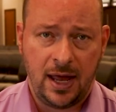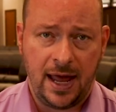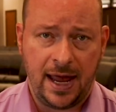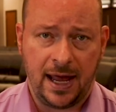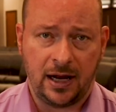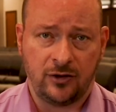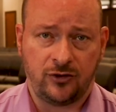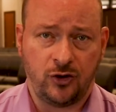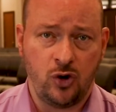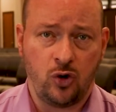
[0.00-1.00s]
And
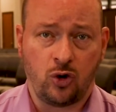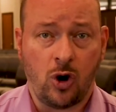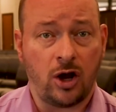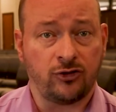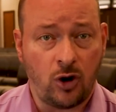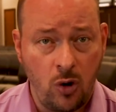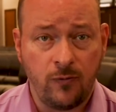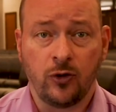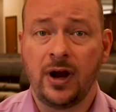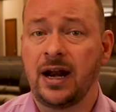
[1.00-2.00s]
to cross
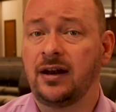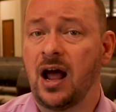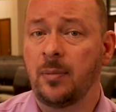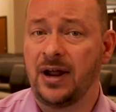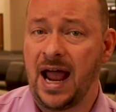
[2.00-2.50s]
over and adopt